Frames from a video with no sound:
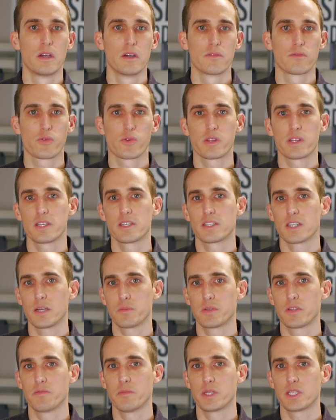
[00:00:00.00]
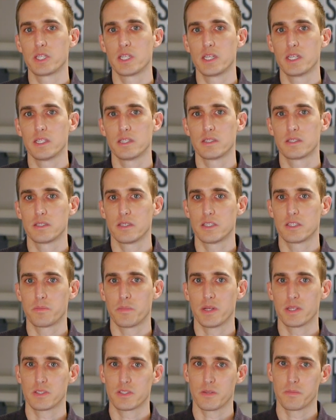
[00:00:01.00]
For these types of machines, it's
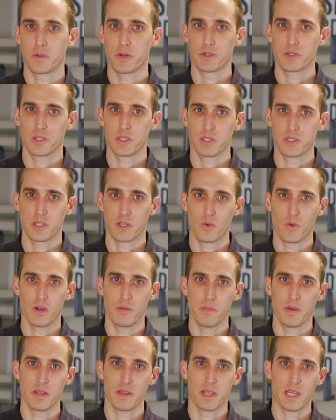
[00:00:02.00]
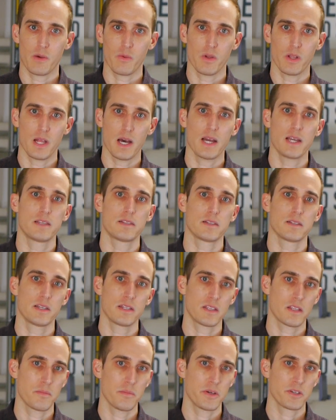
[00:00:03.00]
best to purchase equipment that will
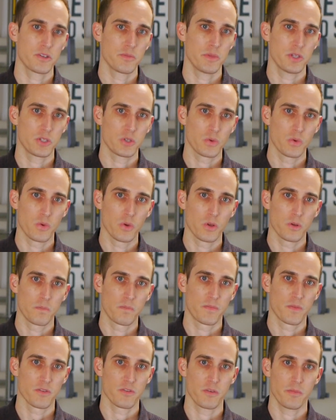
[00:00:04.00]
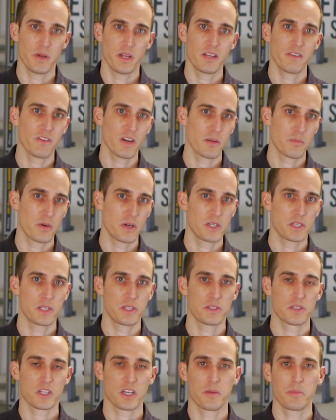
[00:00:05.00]
isolate the measurement tool from any
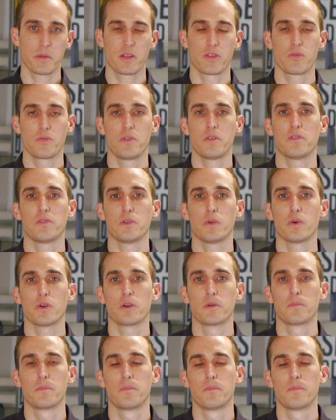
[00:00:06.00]
vibrations coming through the floor.